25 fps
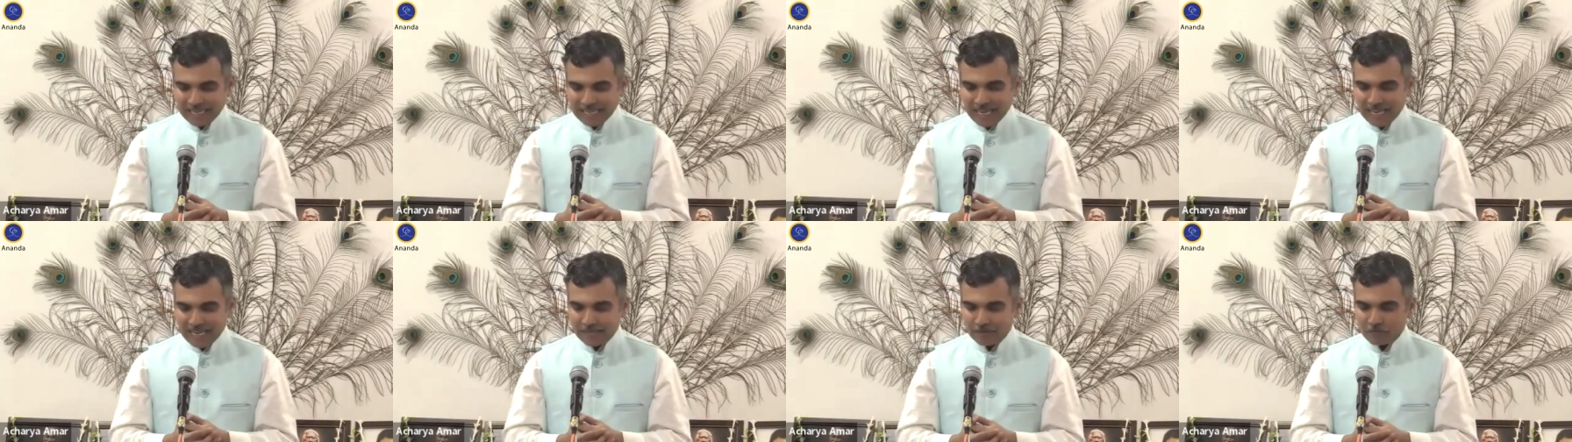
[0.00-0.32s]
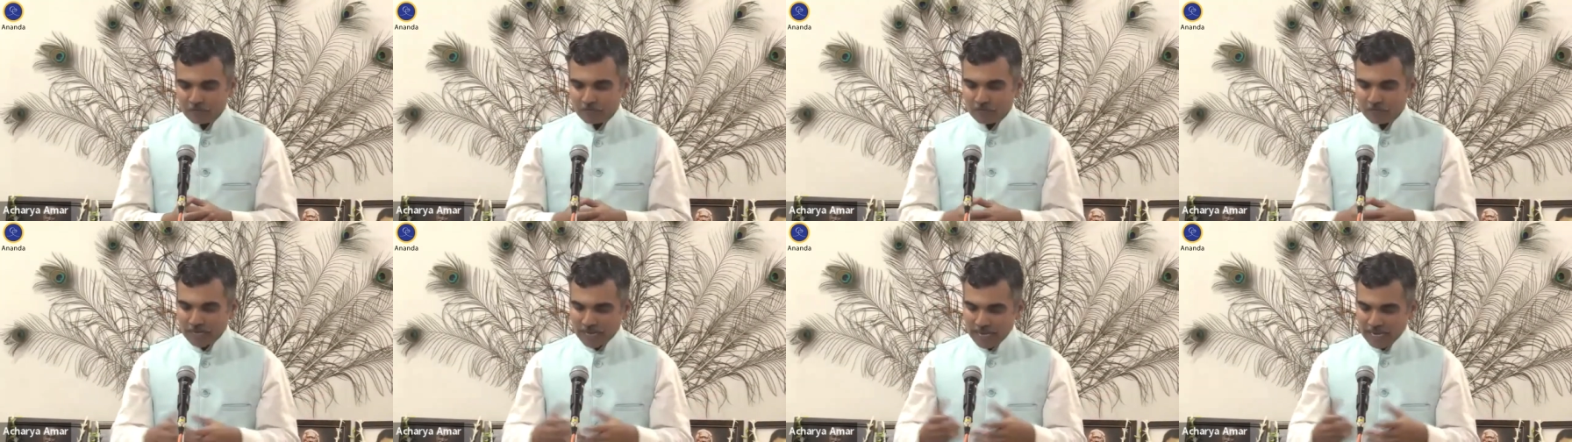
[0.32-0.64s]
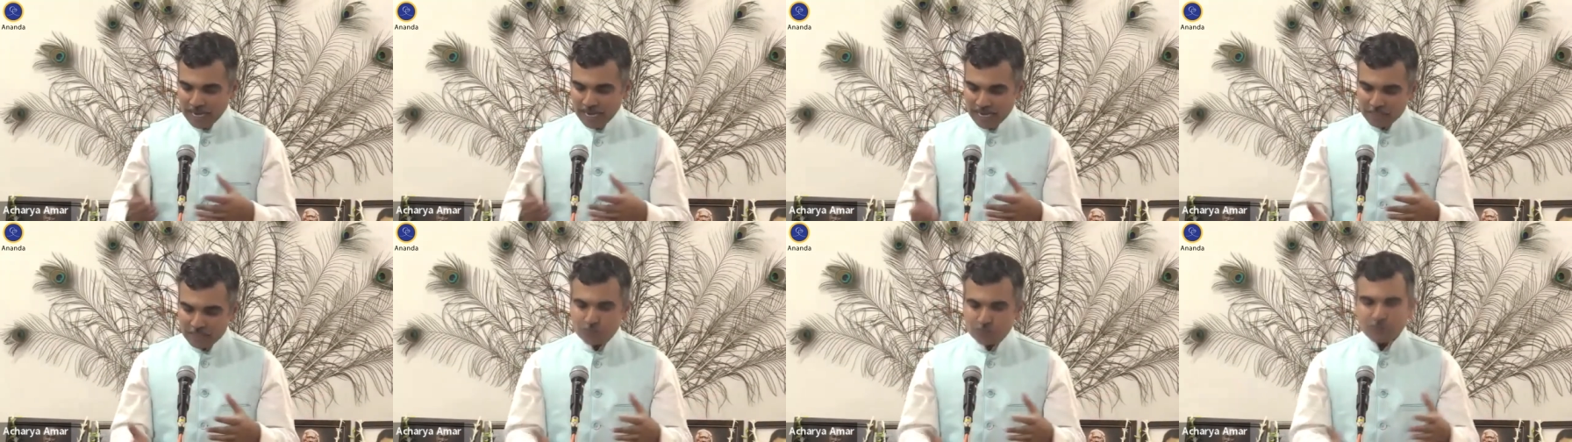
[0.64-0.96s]
And
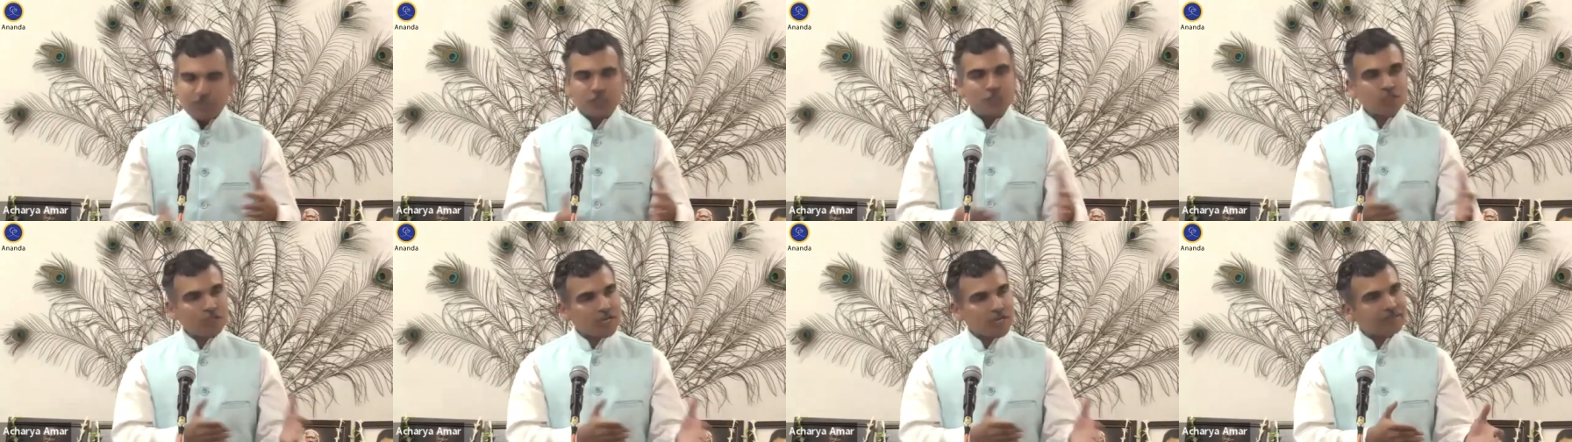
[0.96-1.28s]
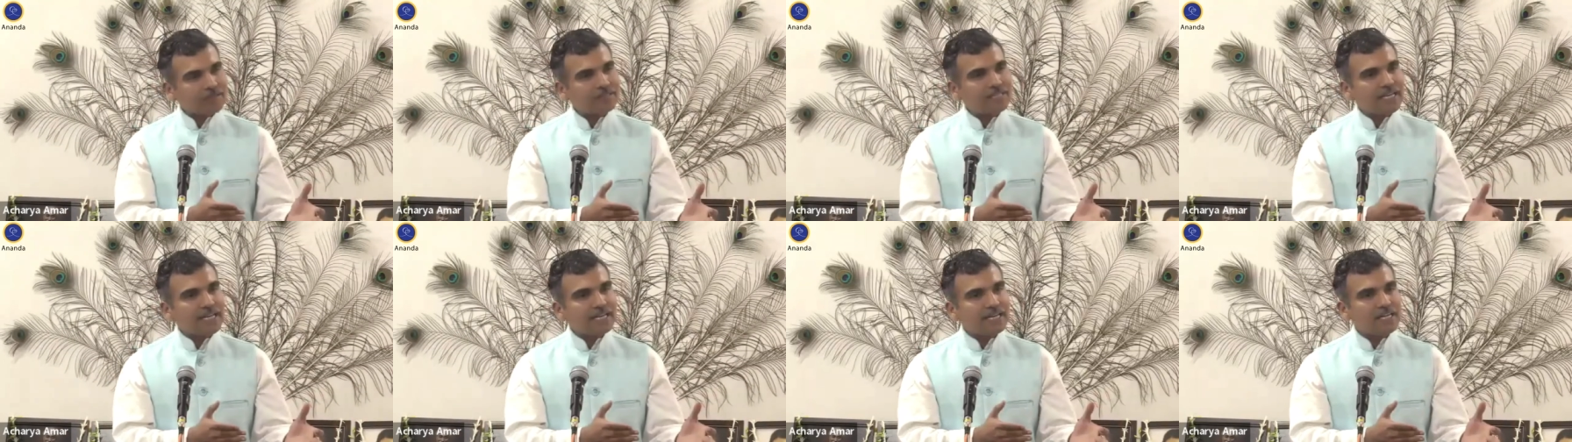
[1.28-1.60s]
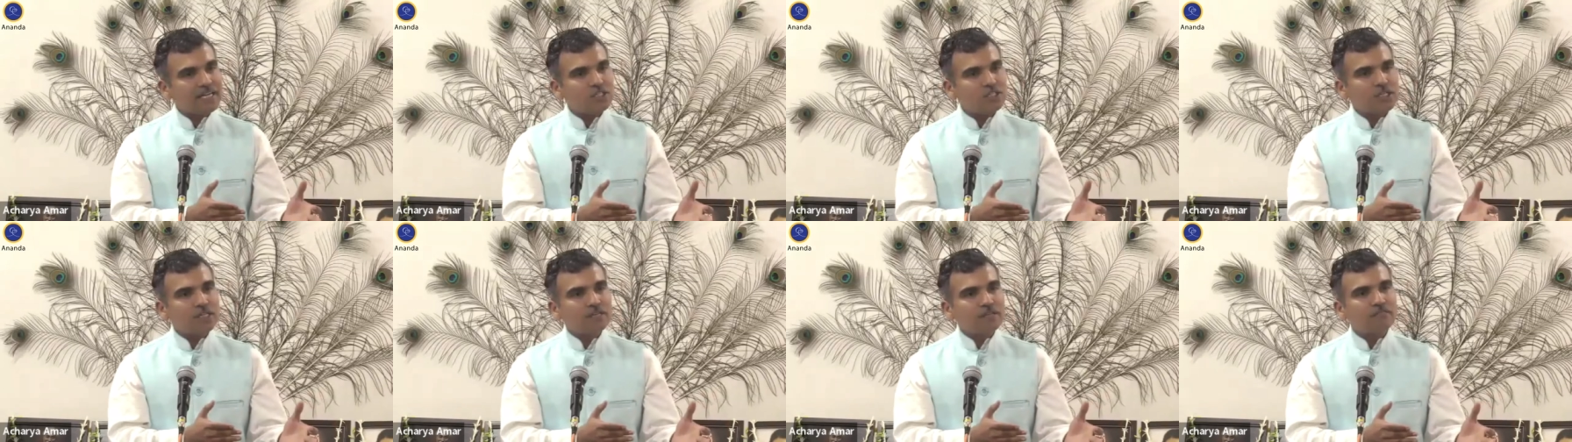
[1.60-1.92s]
as we share the
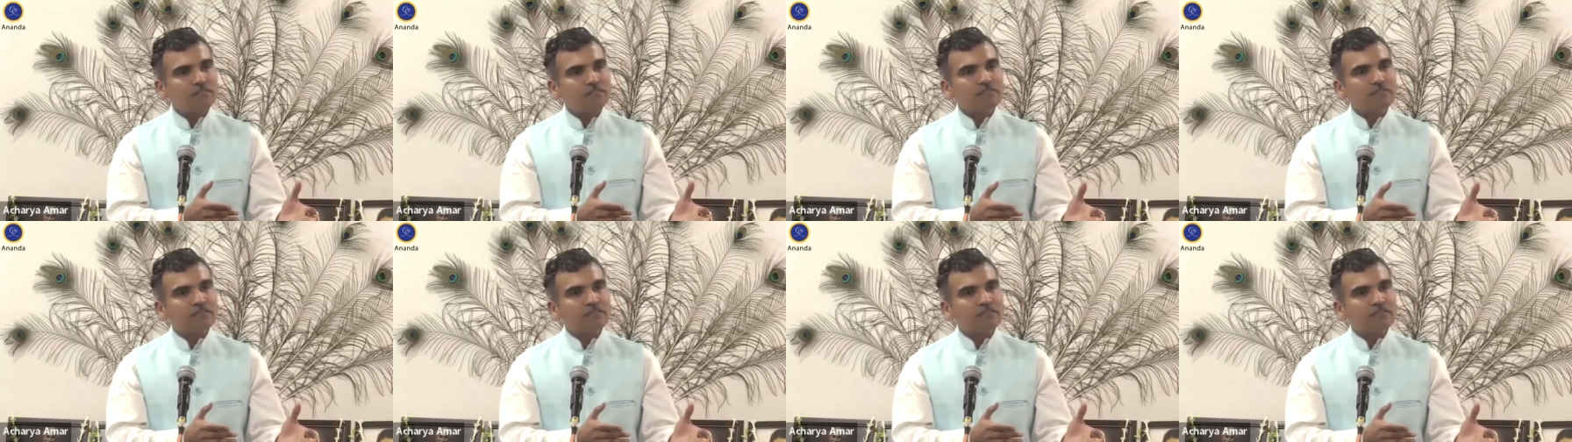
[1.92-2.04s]
energy,